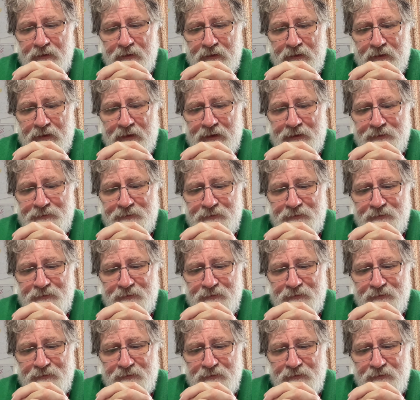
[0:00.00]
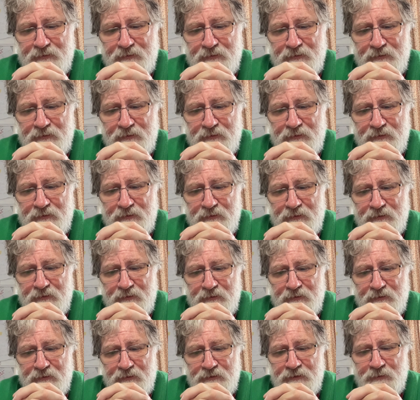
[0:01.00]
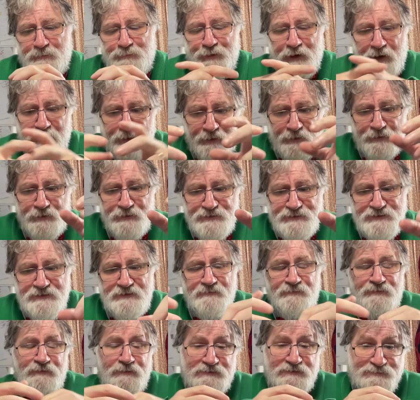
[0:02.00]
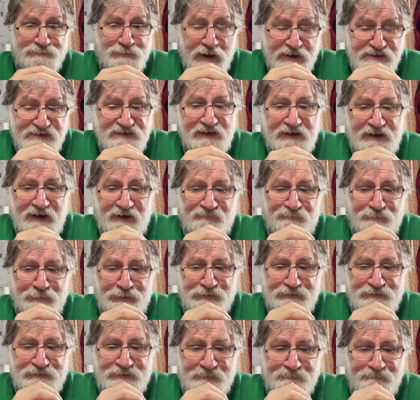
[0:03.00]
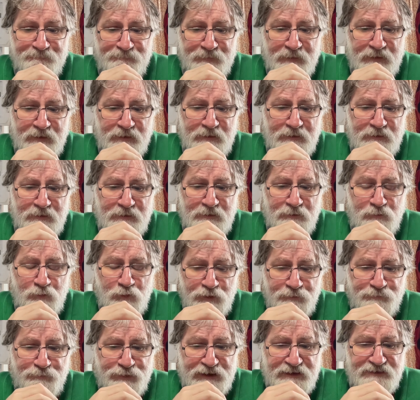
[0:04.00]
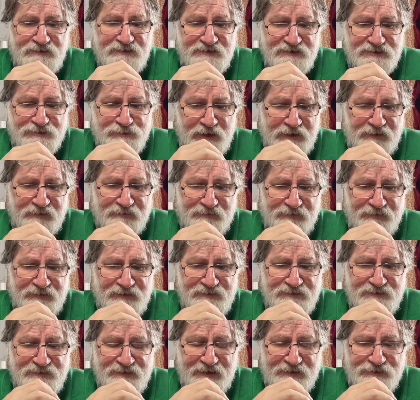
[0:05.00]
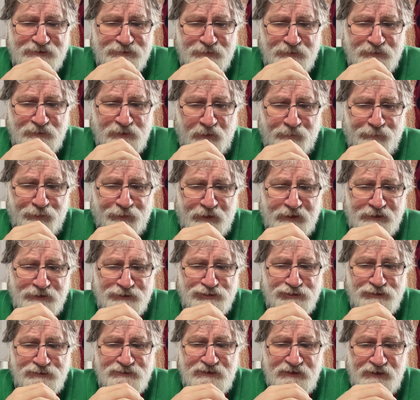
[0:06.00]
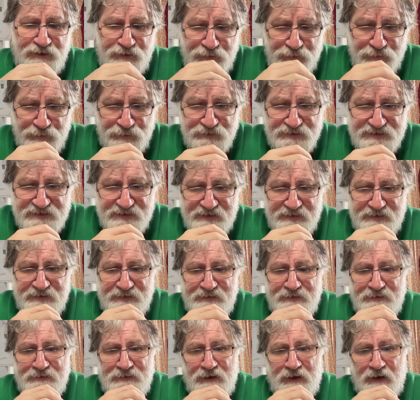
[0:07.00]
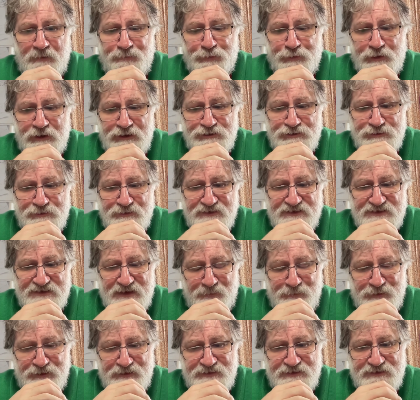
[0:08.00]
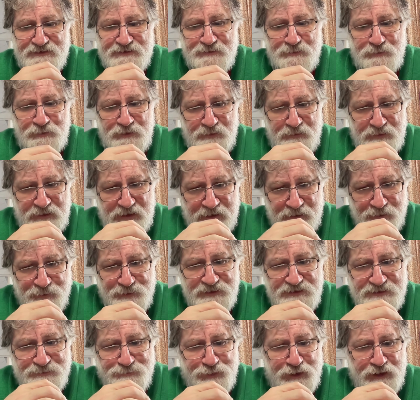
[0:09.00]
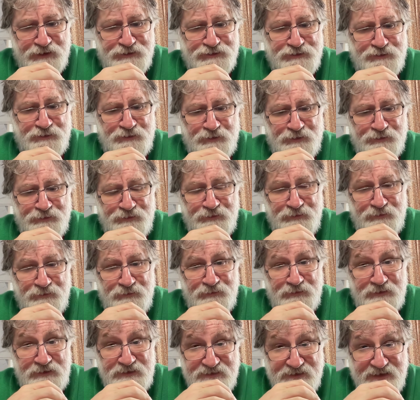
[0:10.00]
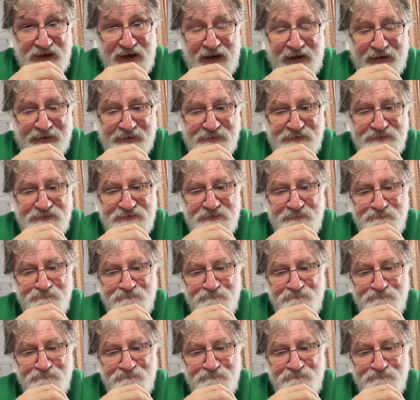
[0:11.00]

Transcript: And the priority of this present government would be to strengthen international cooperation, to use operational summits to increase pressure on these gangs